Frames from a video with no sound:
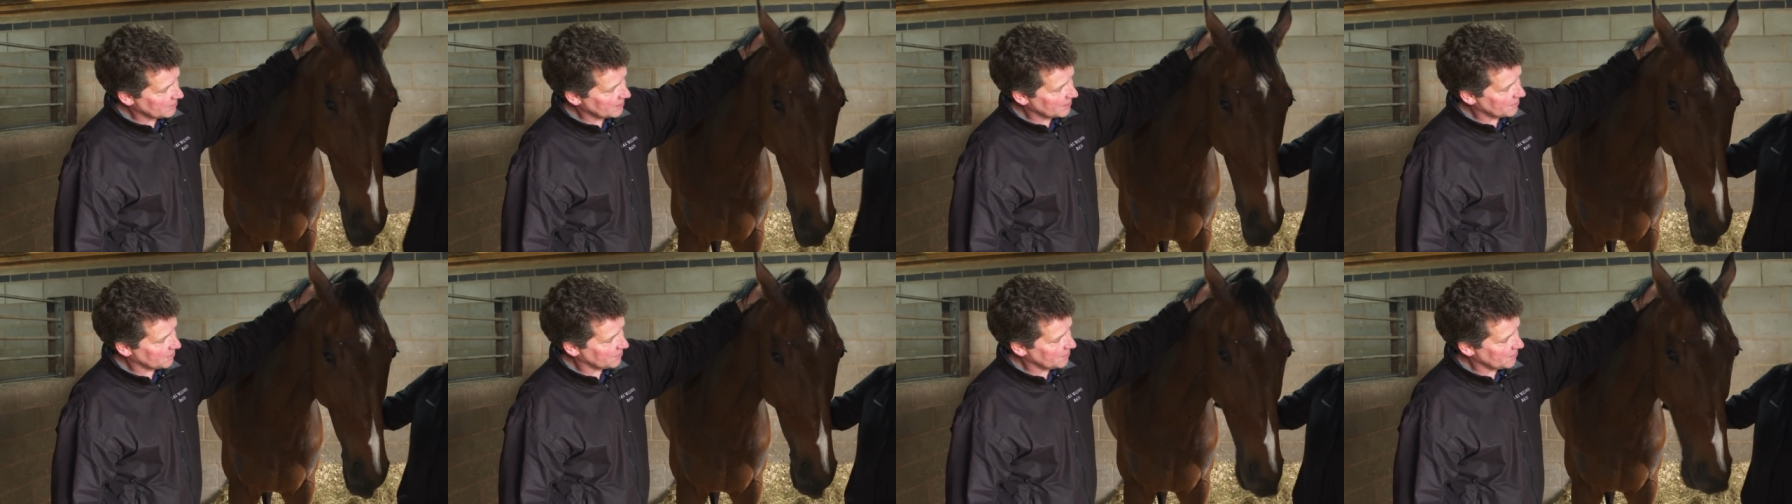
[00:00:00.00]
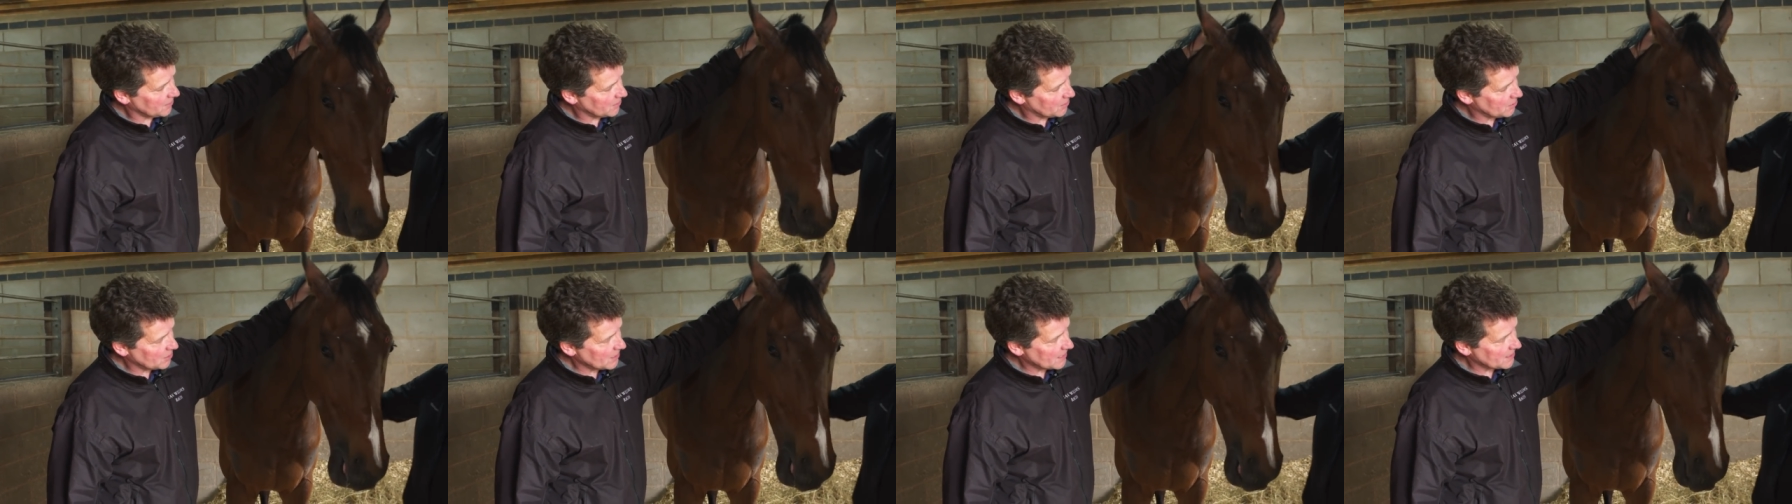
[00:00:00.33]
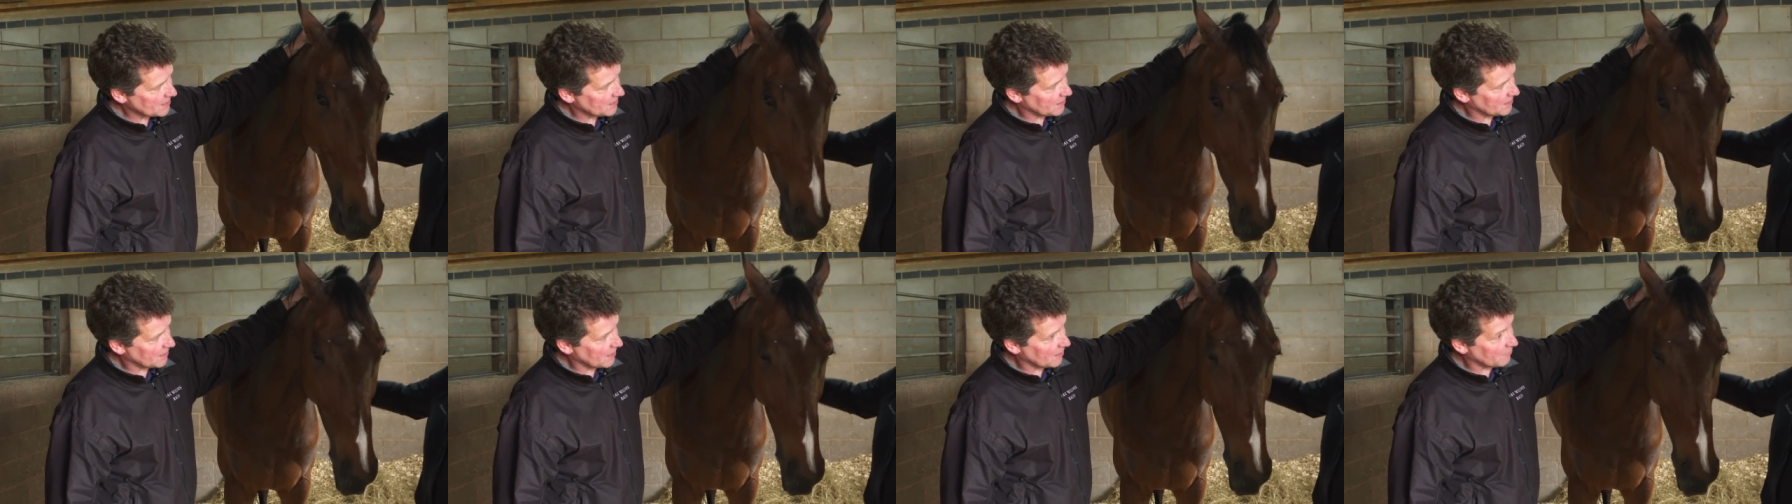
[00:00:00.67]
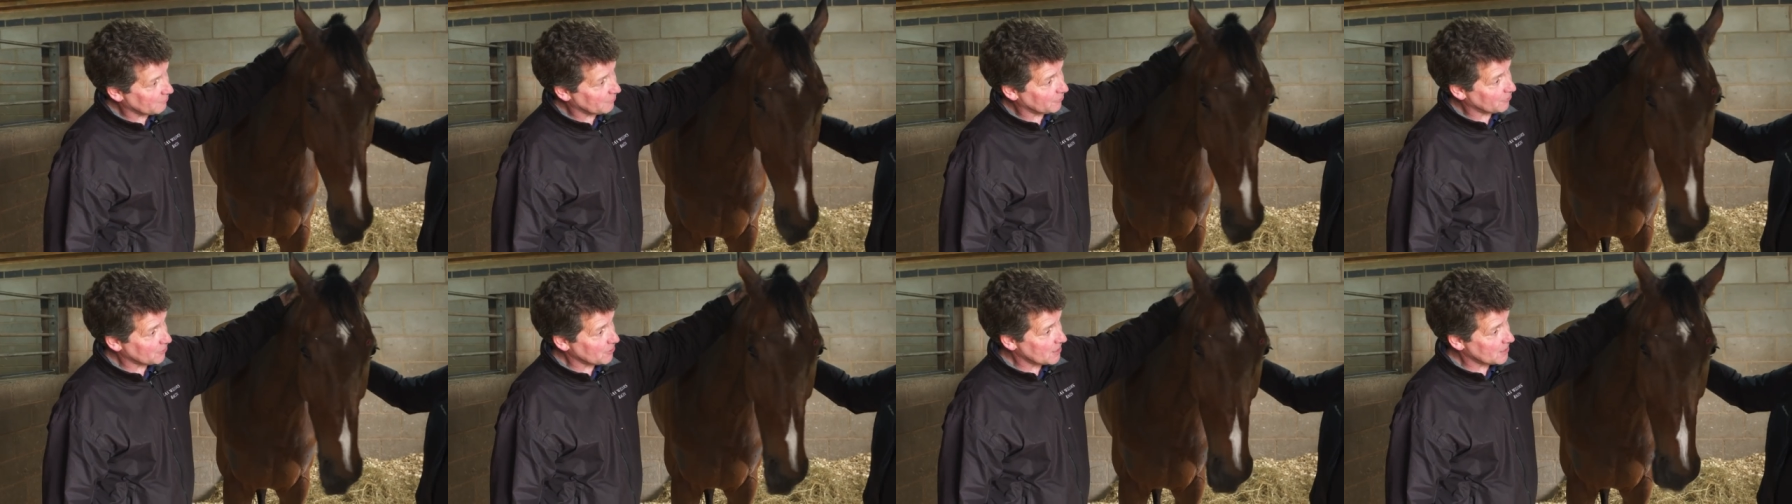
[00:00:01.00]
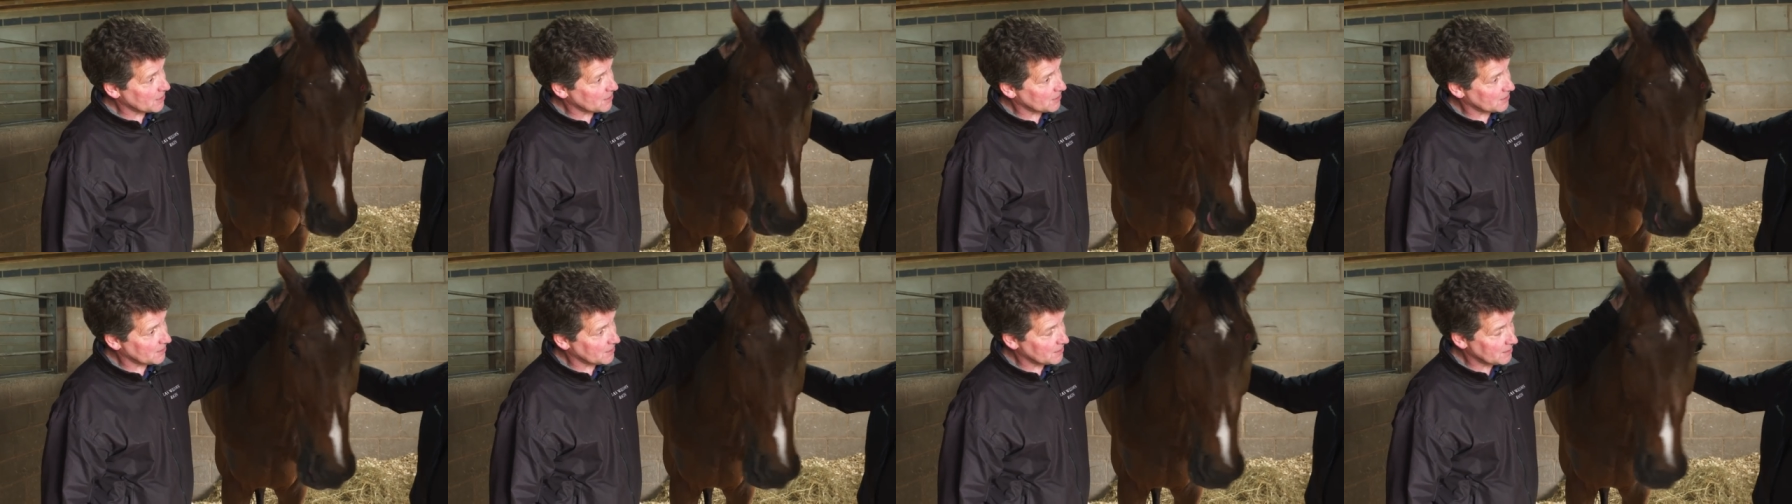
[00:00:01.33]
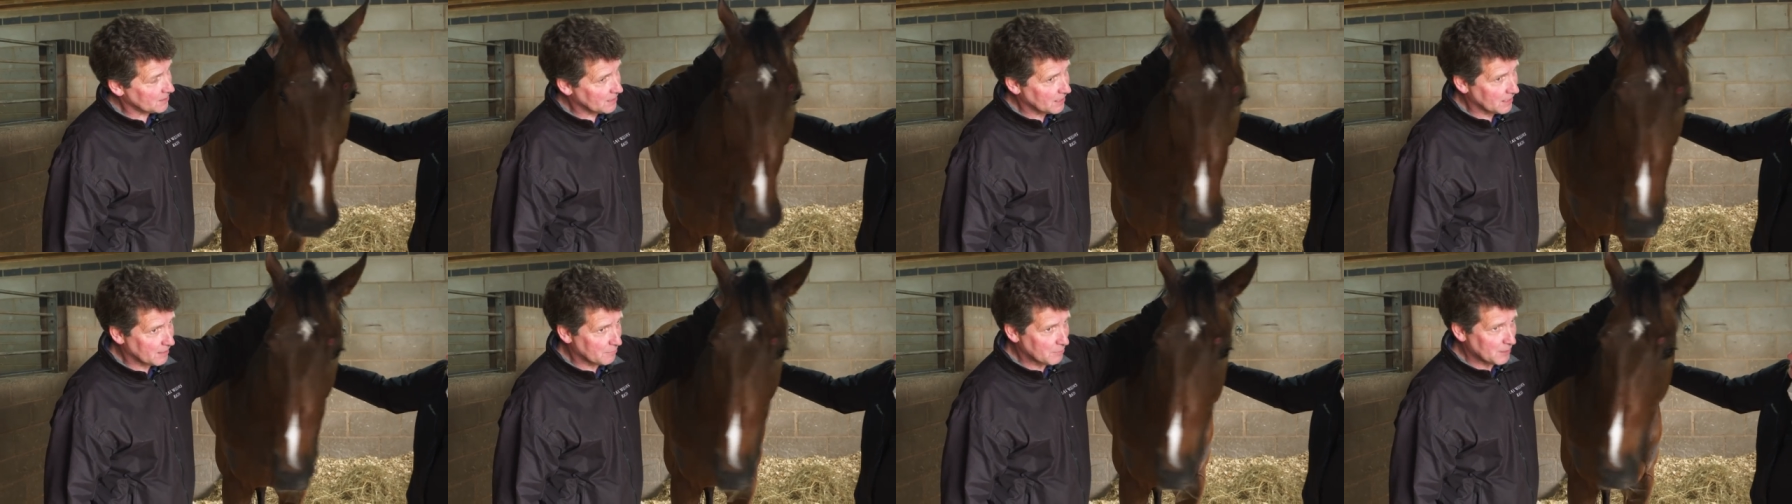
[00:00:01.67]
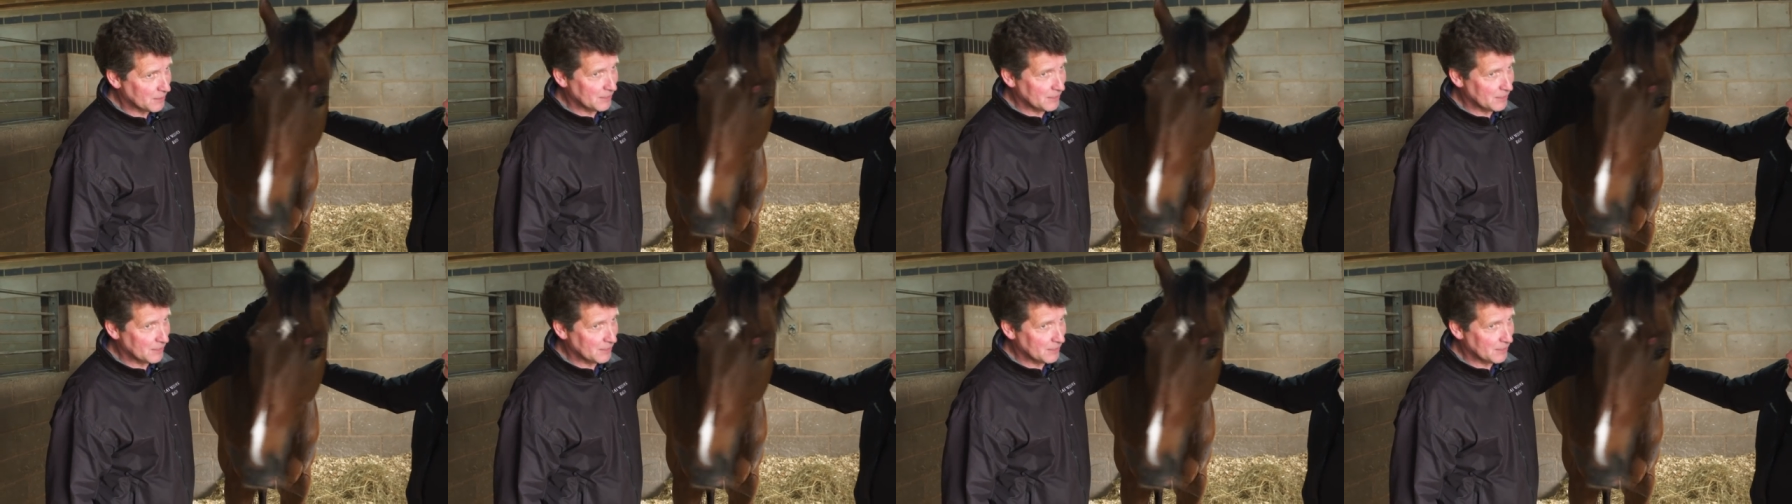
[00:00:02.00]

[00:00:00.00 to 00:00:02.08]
at a third Chester Cup for us and um,